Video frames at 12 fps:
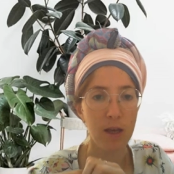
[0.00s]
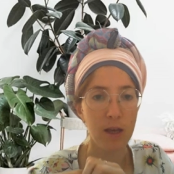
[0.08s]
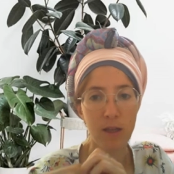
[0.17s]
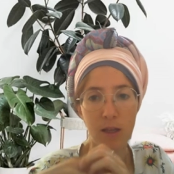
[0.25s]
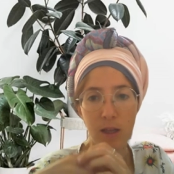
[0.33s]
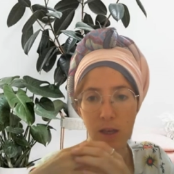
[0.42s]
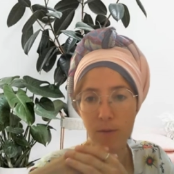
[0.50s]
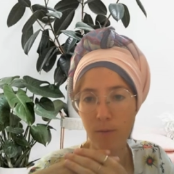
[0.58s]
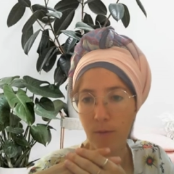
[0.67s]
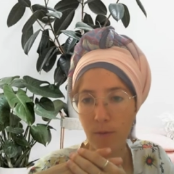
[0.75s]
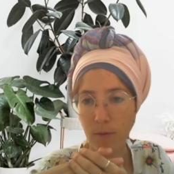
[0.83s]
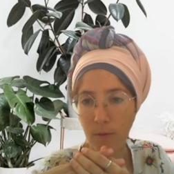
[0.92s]
It's like
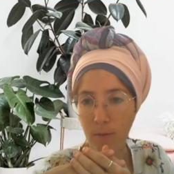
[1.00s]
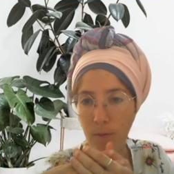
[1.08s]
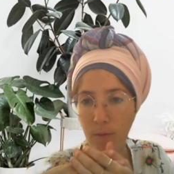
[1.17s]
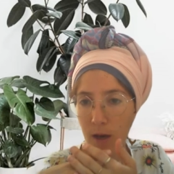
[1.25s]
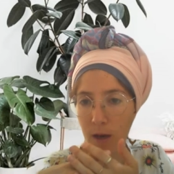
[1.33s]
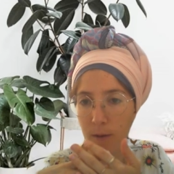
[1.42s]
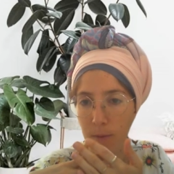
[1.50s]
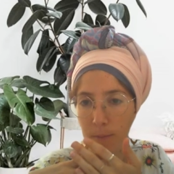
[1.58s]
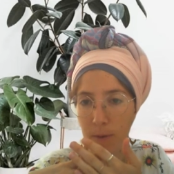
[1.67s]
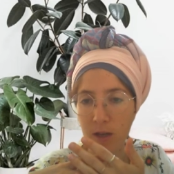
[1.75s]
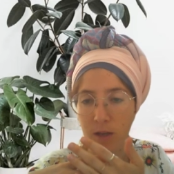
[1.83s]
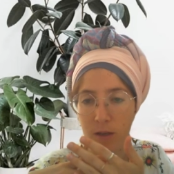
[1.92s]

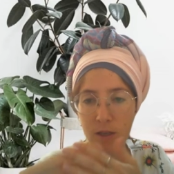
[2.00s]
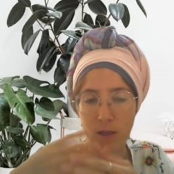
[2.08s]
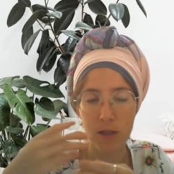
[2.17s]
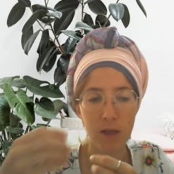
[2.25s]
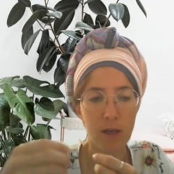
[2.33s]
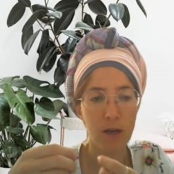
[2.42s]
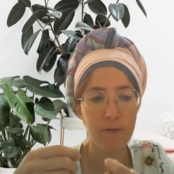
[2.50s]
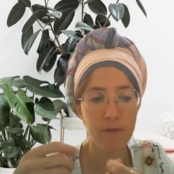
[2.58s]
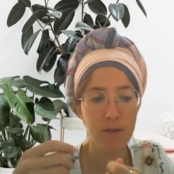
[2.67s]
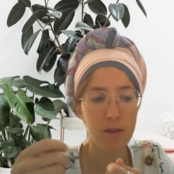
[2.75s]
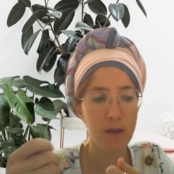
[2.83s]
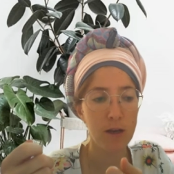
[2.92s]
it's like
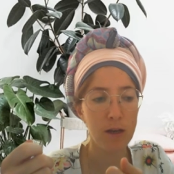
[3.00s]
having